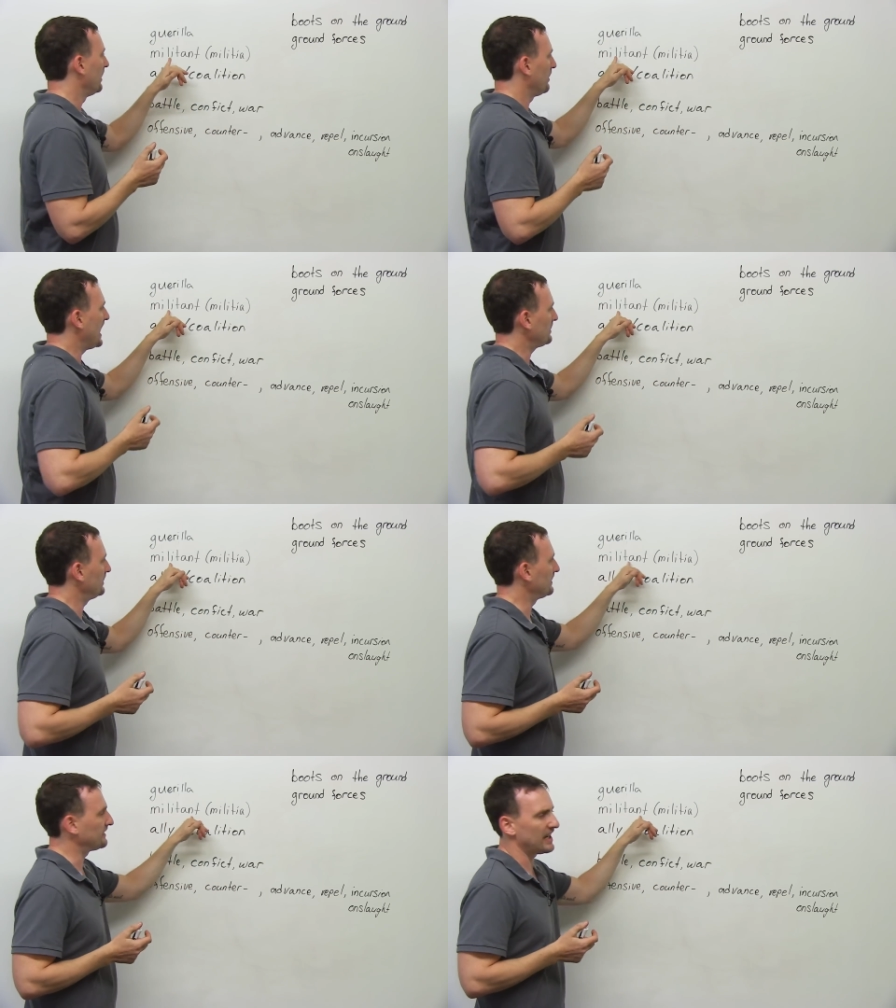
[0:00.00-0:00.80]
They're actually
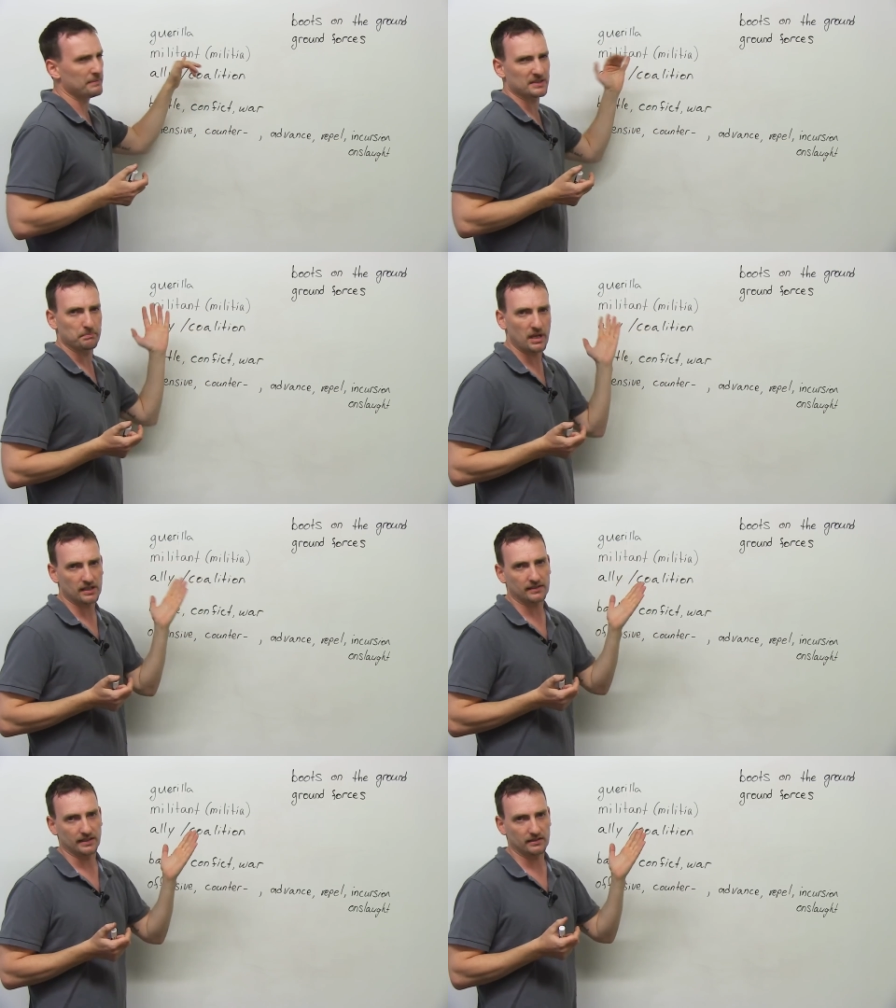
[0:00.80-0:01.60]
the same as
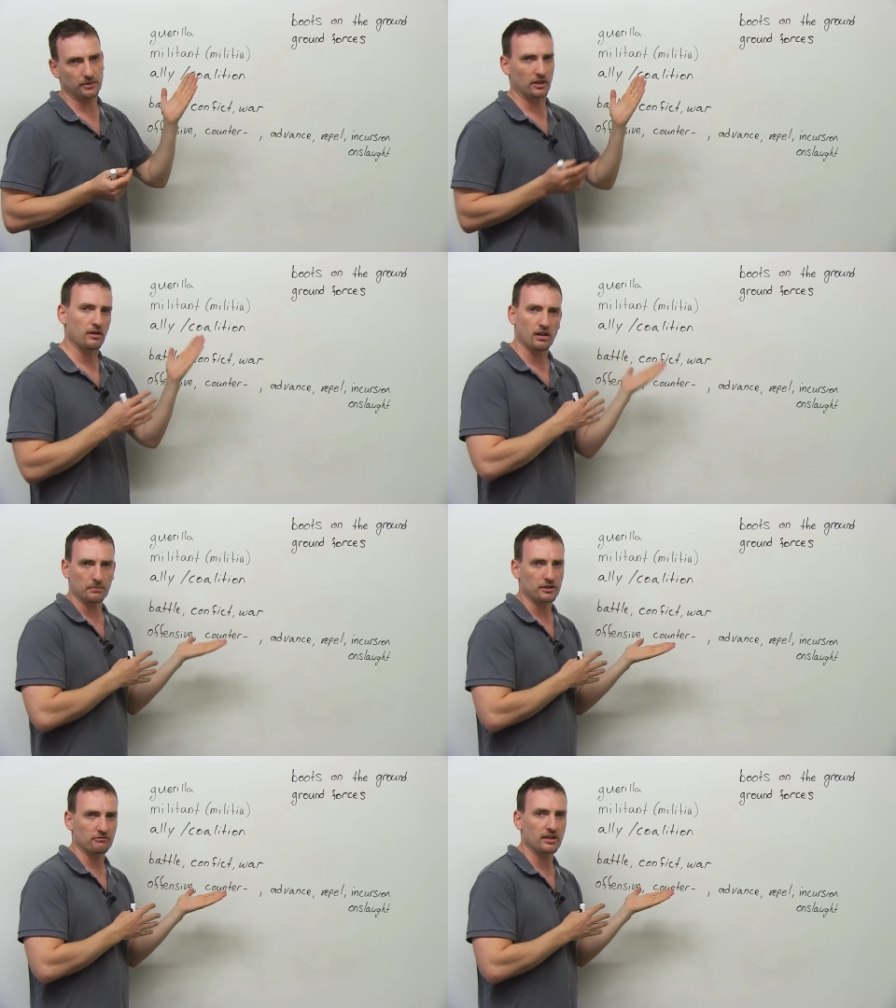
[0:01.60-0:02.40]
militants. You can call
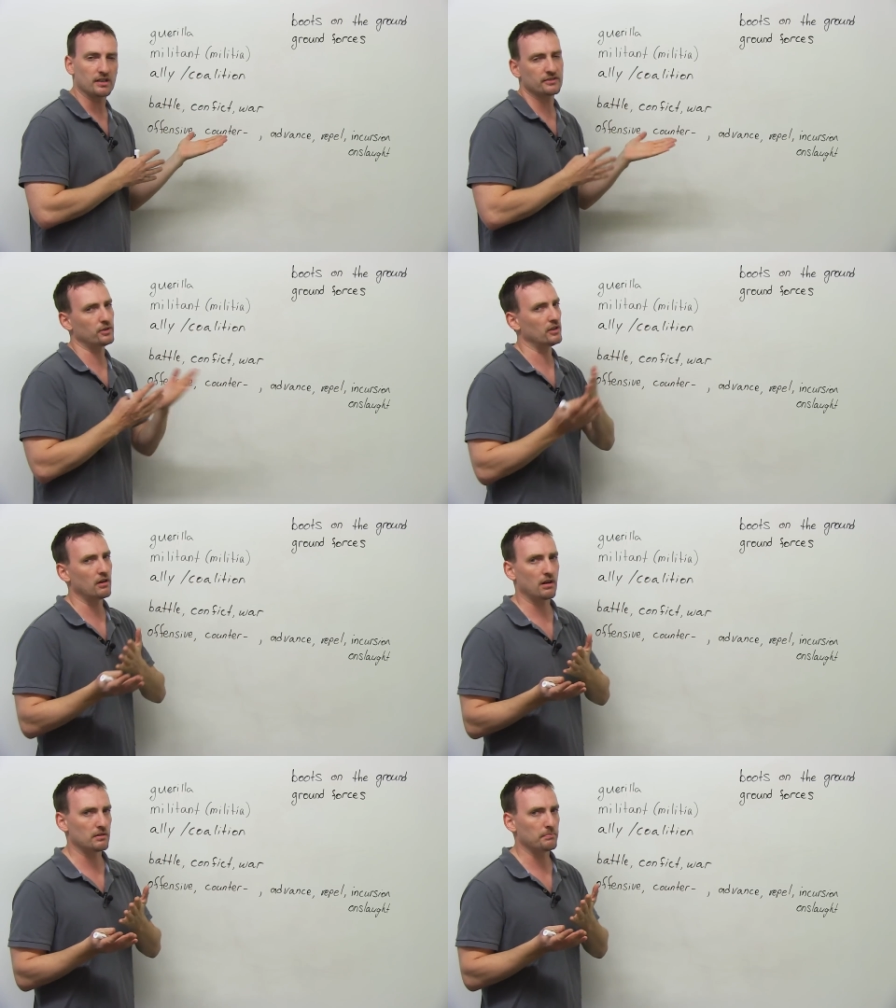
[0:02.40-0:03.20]
them guerrillas, you can
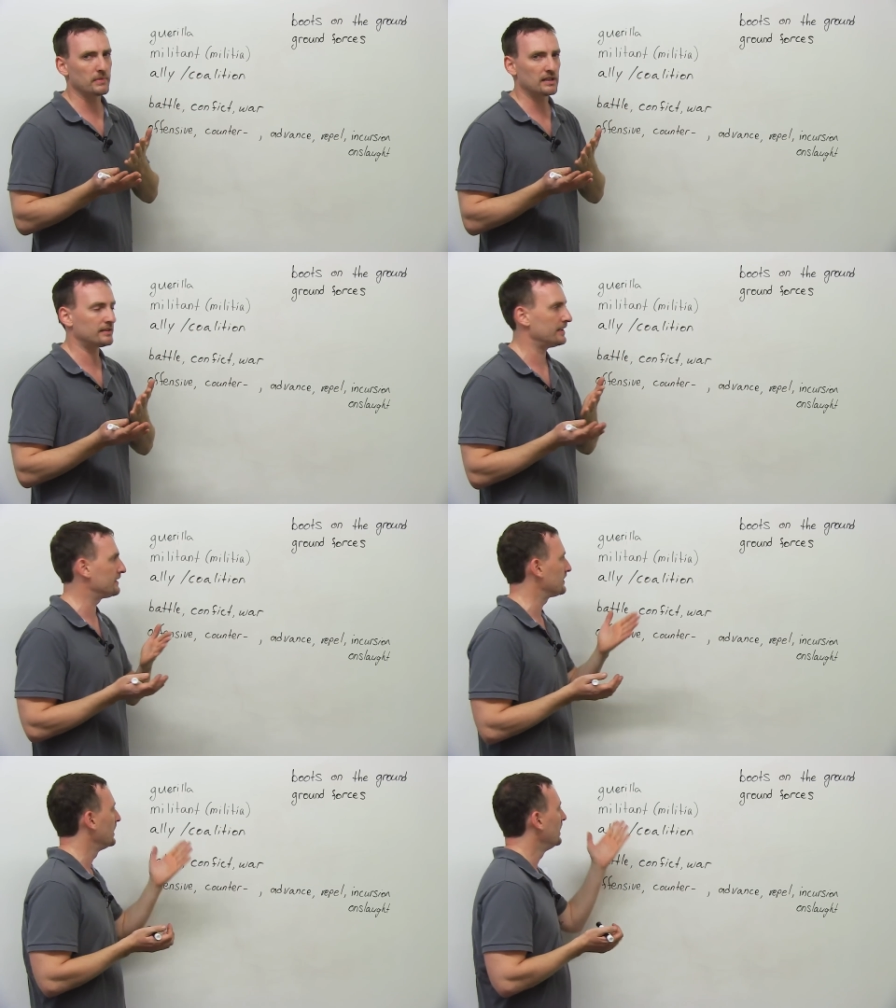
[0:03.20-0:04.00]
call them
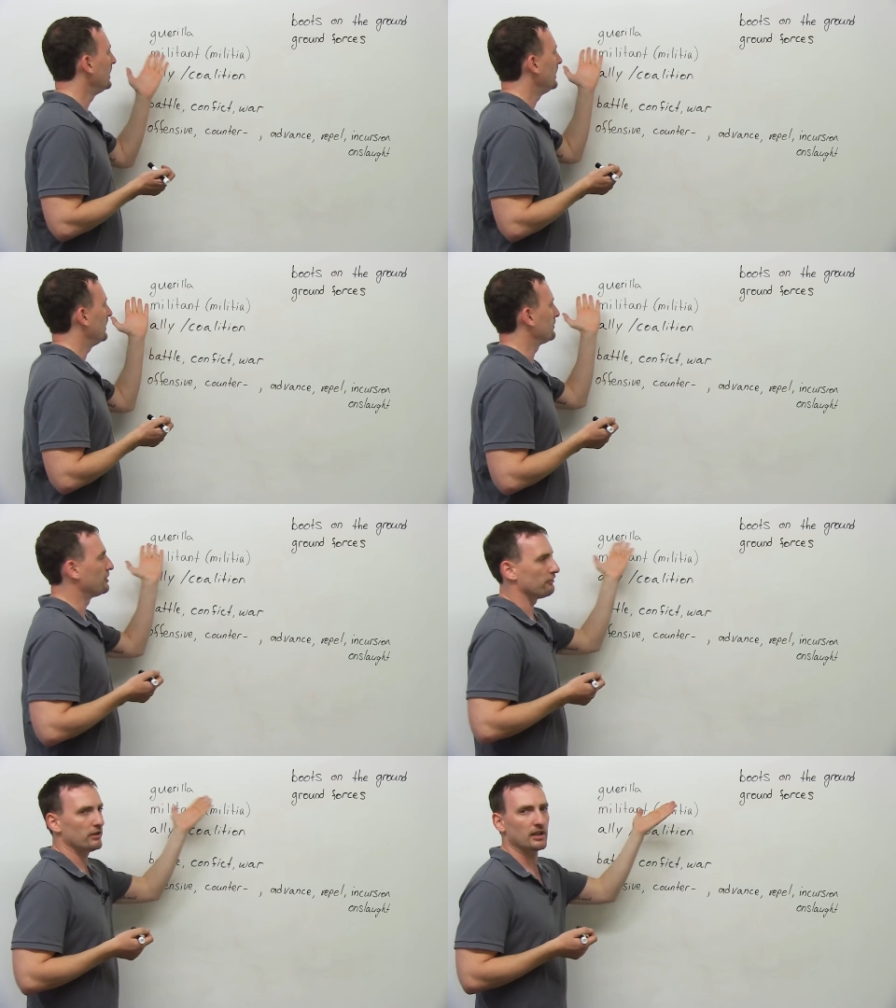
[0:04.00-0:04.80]
militants. It's
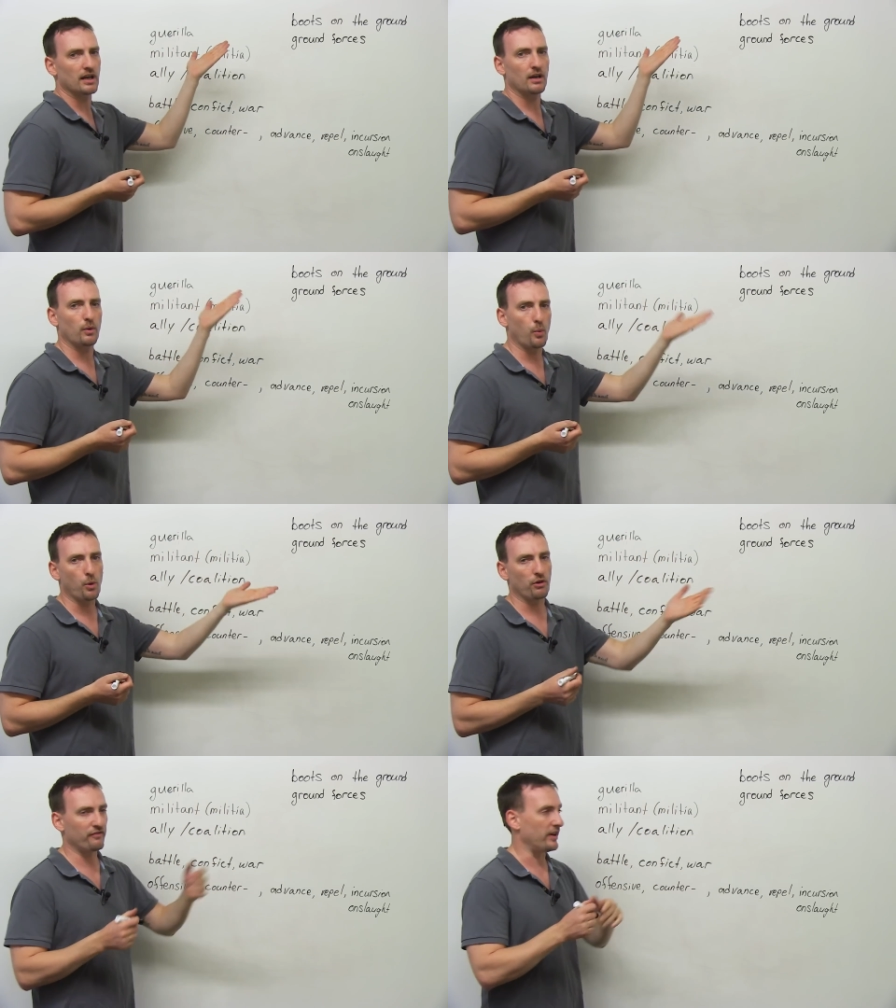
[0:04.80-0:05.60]
guerrilla
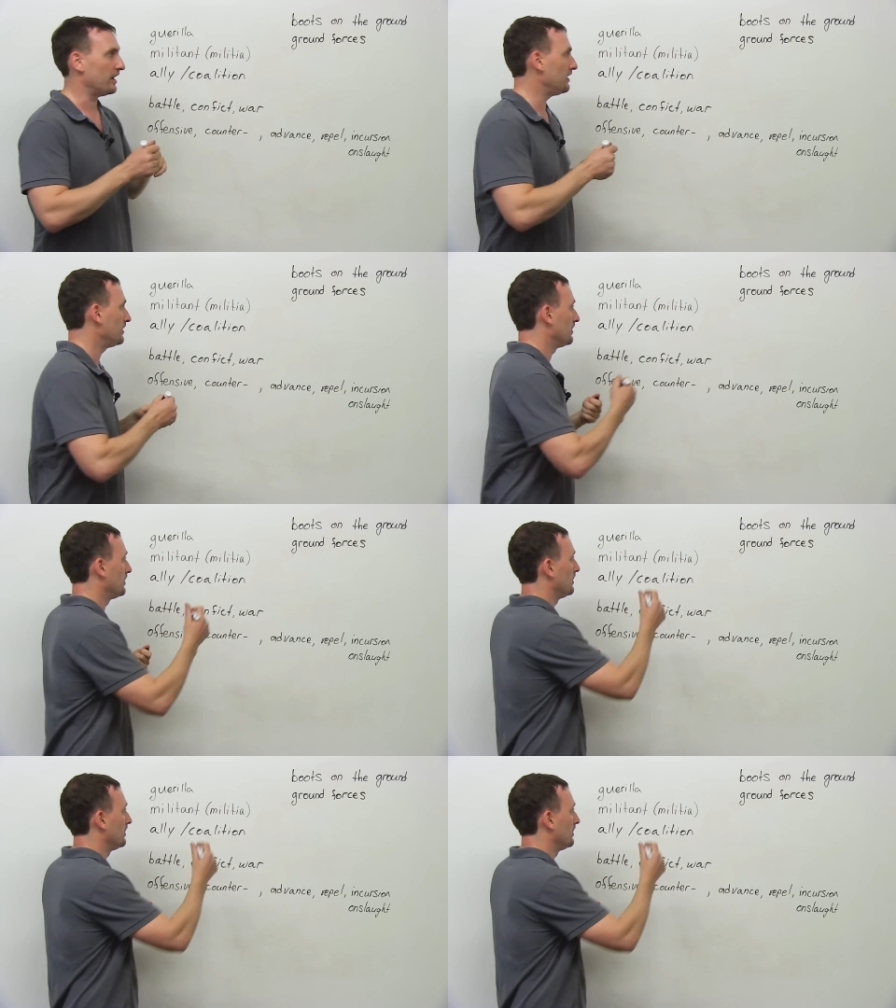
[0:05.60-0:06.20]
warfare,